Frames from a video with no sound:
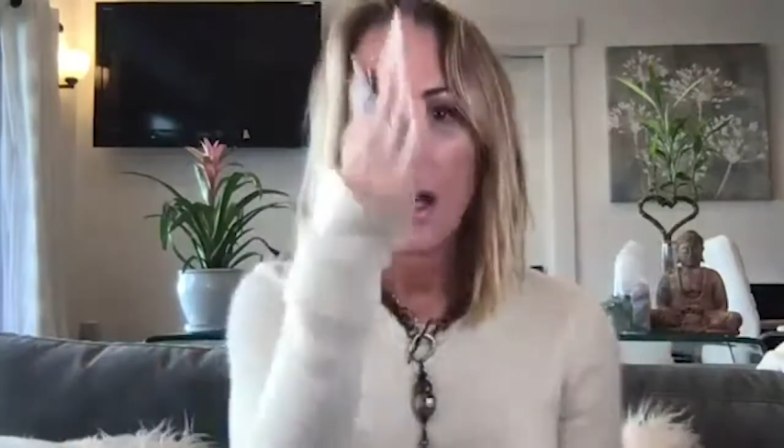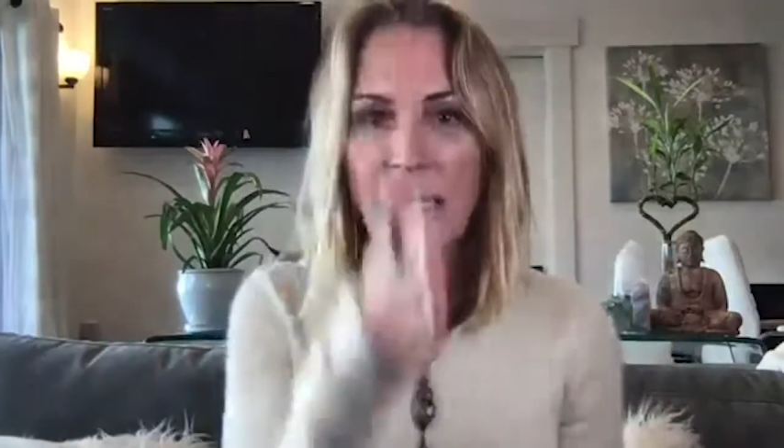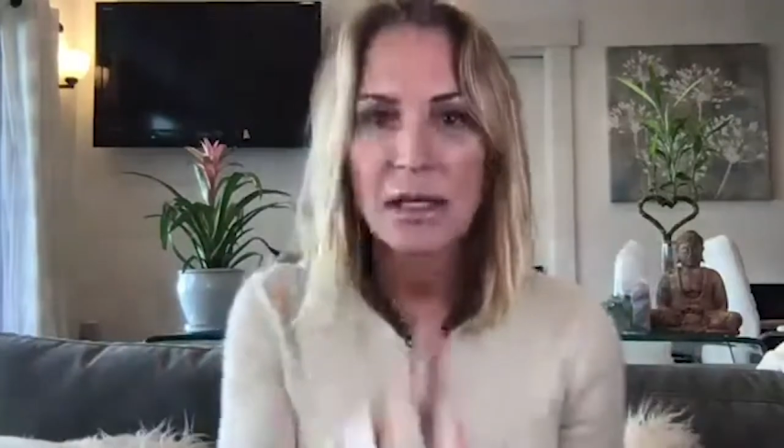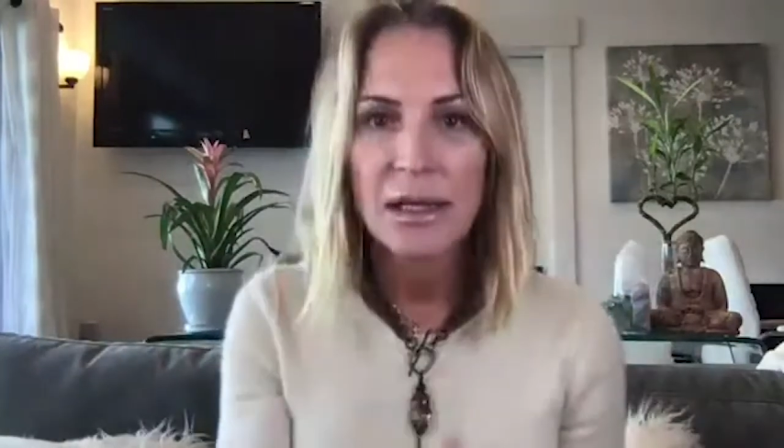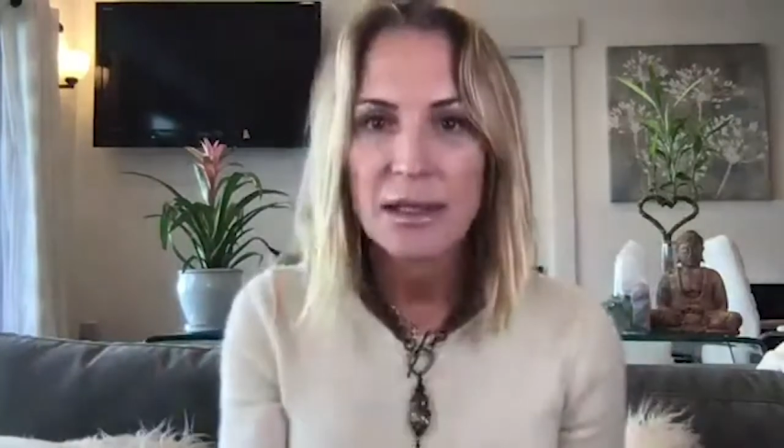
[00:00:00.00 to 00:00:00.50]
I had
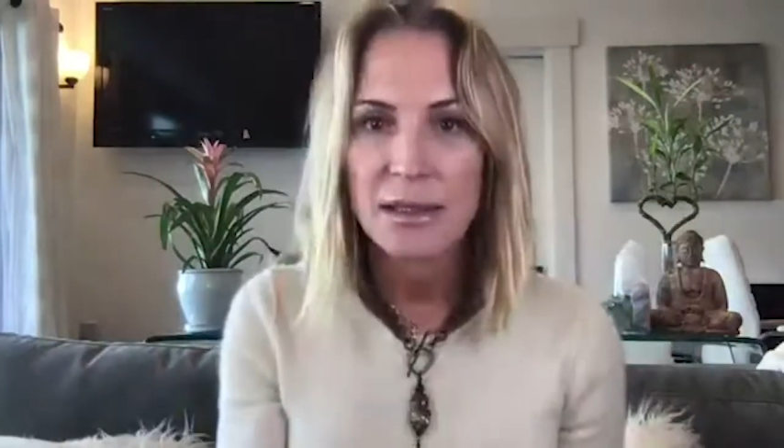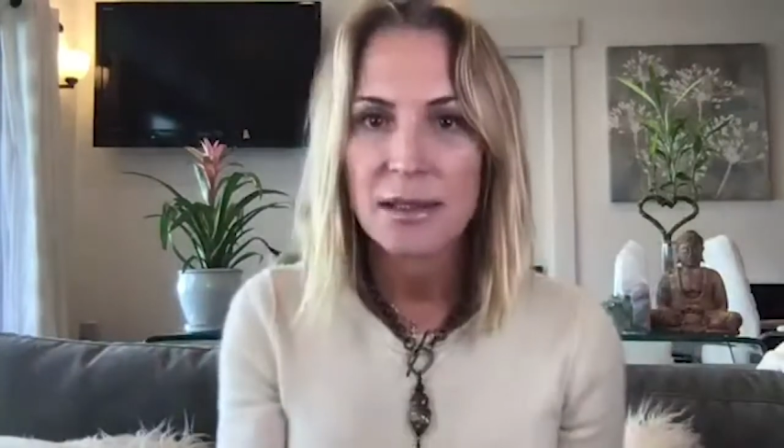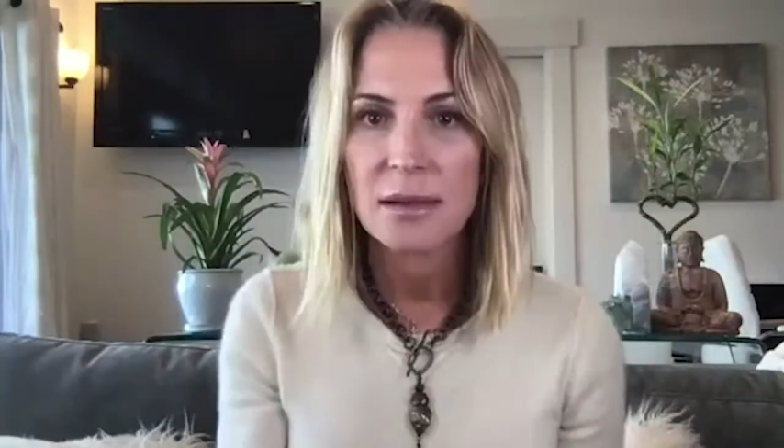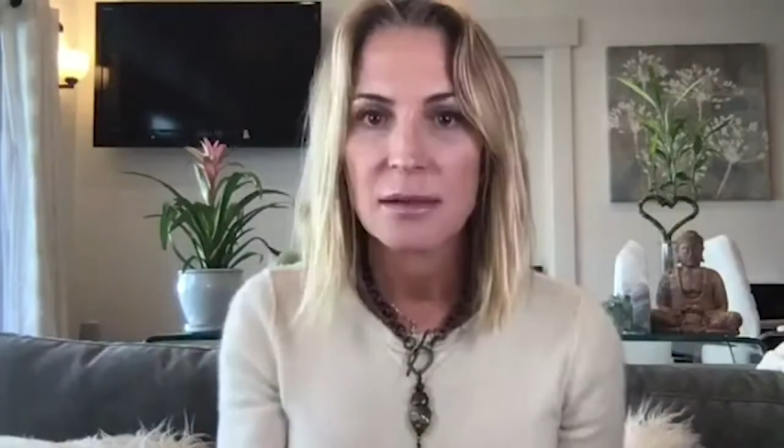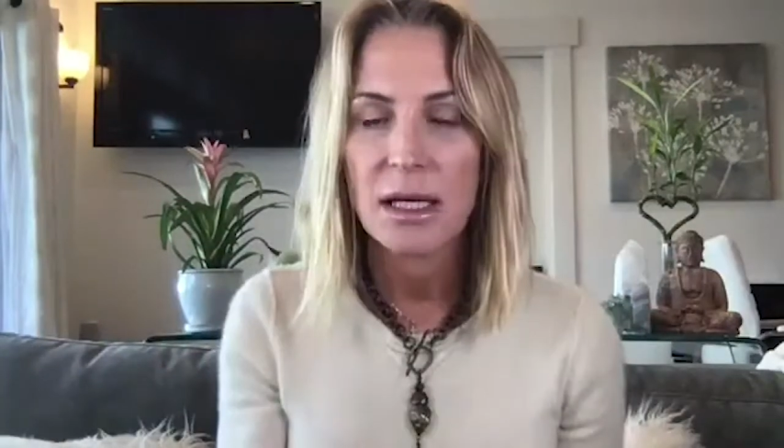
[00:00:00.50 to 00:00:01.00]
a
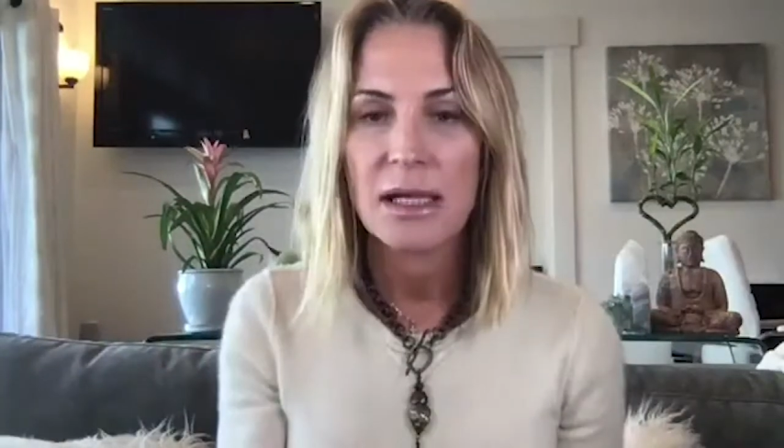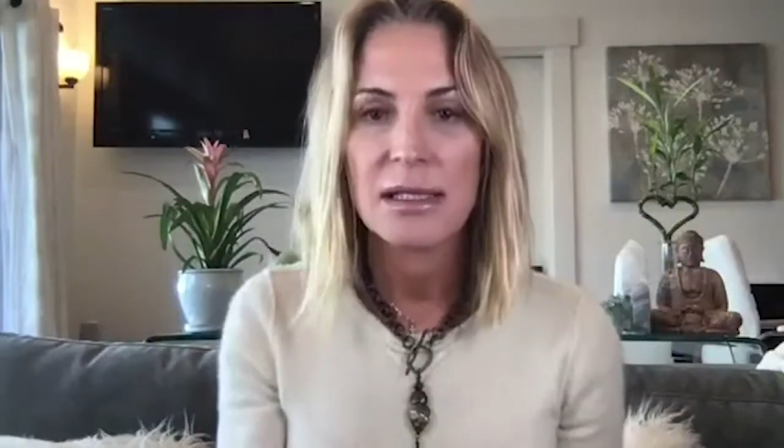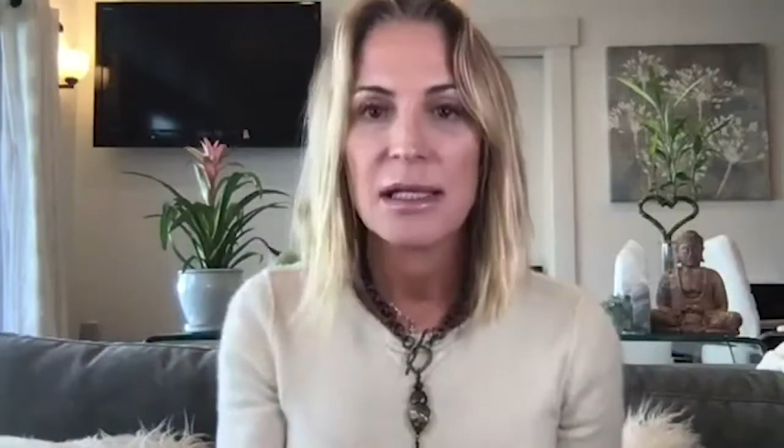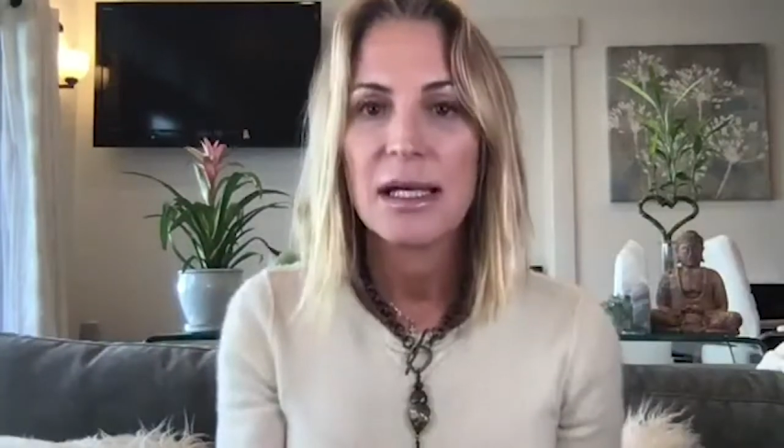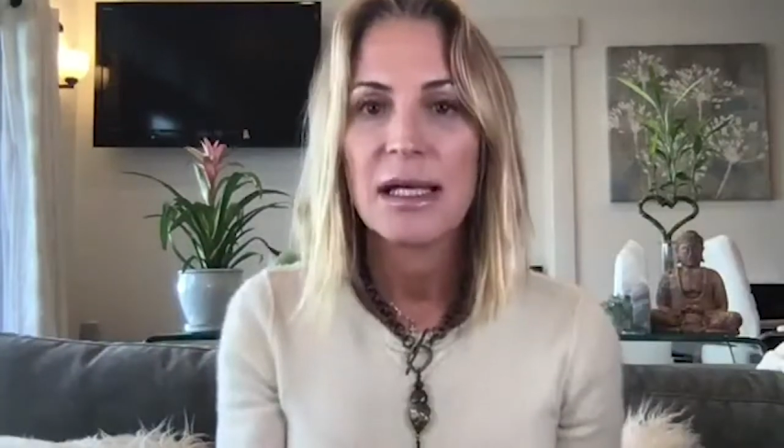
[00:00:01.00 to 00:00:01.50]
list and I
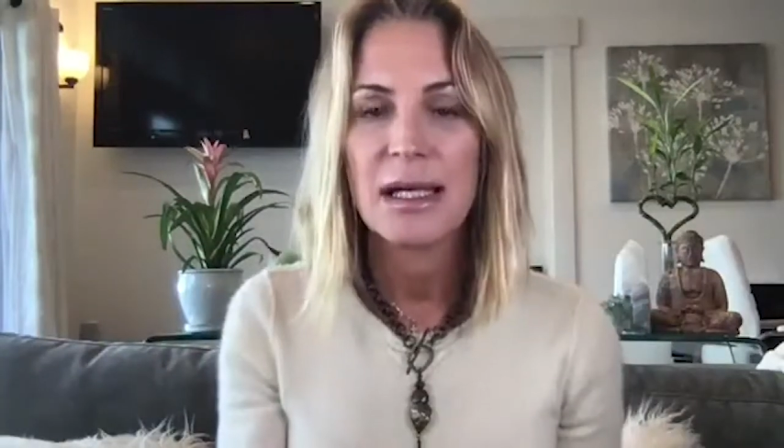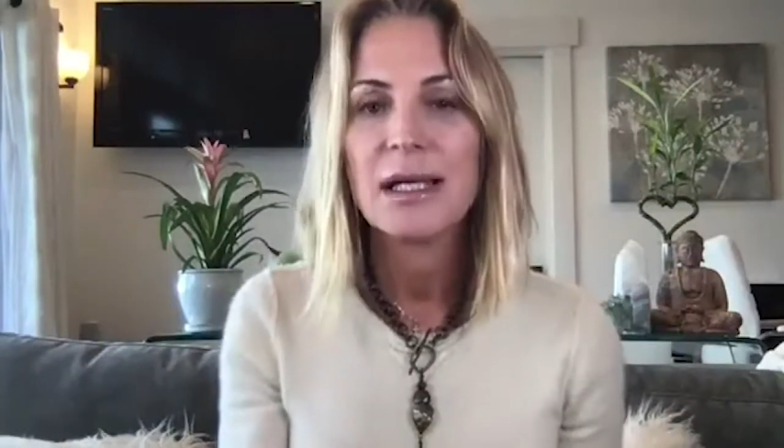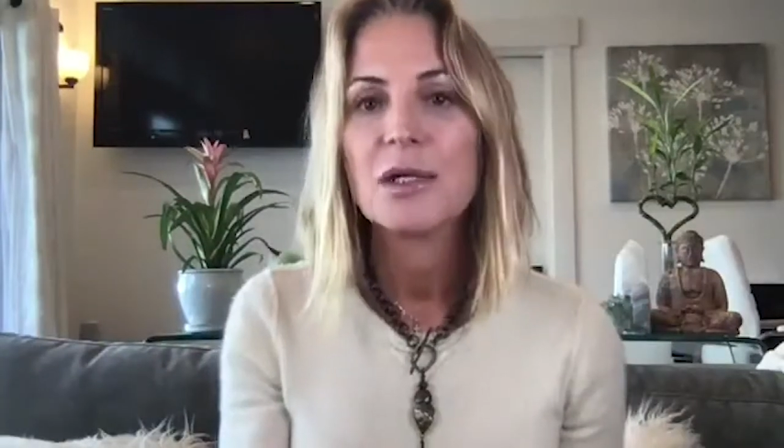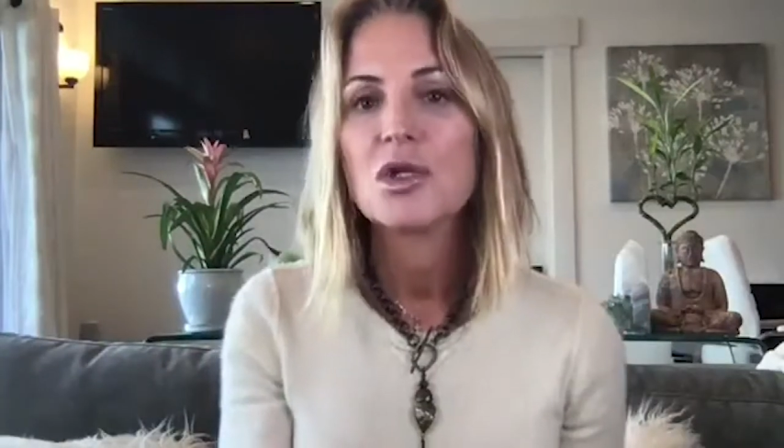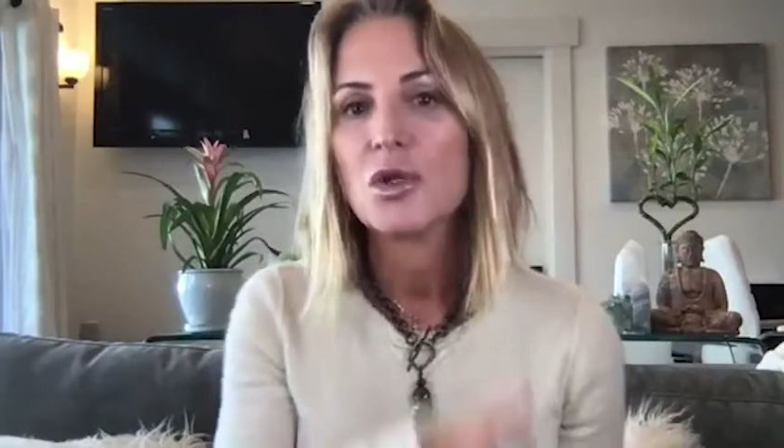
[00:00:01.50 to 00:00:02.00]
didn't get
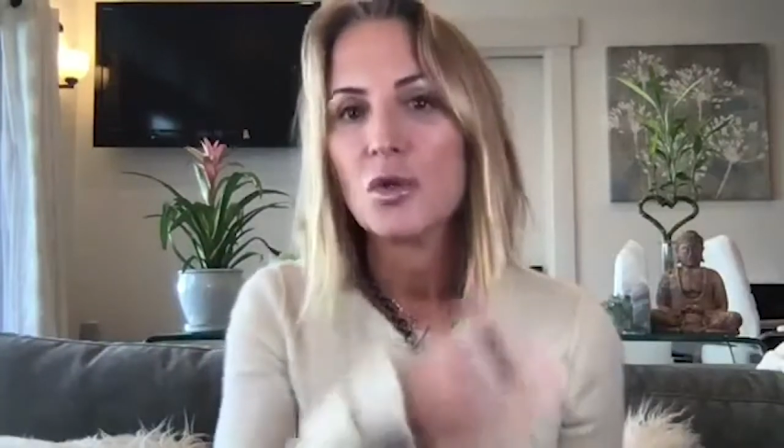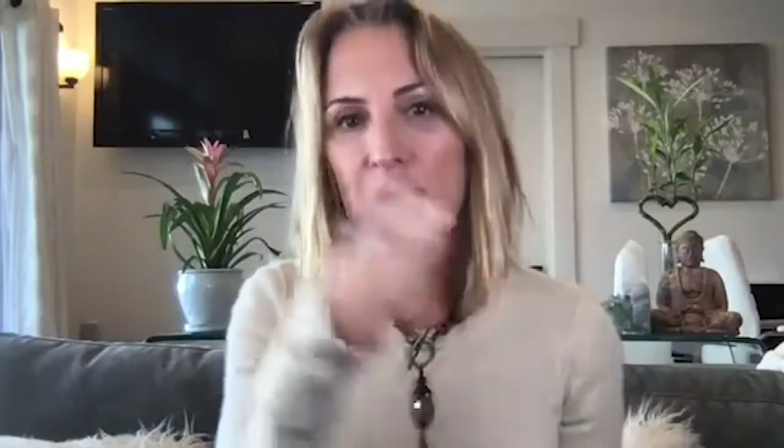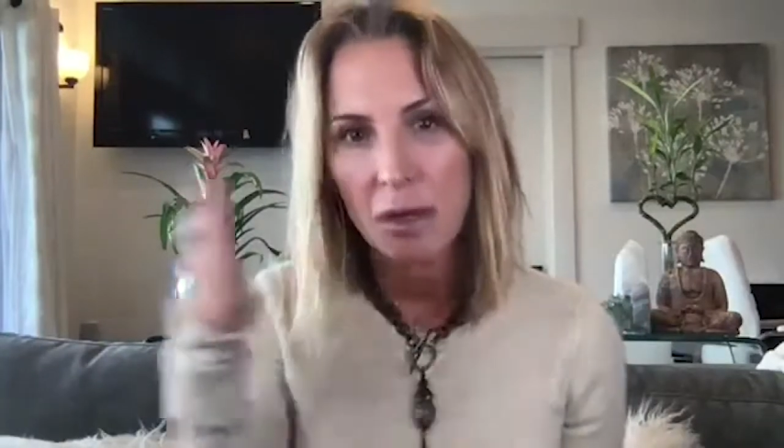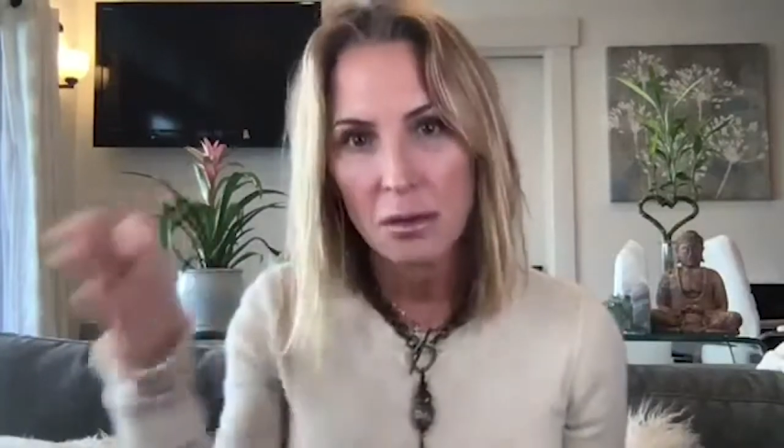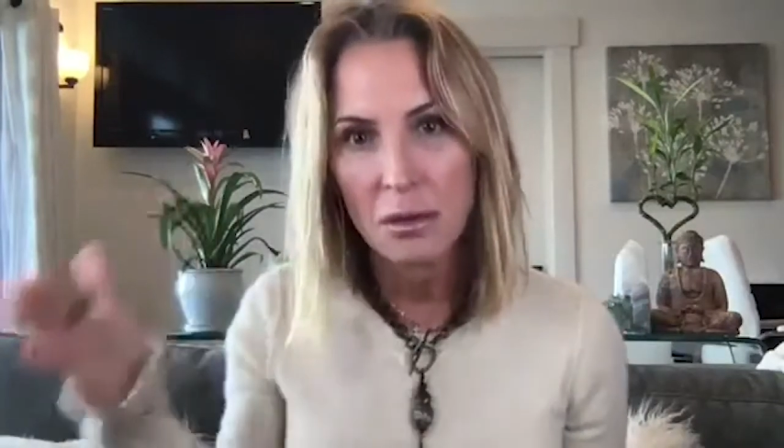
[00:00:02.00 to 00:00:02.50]
into
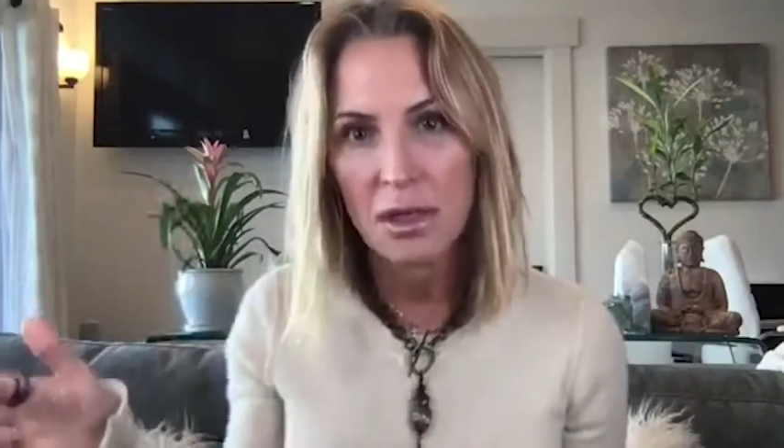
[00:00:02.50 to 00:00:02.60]
the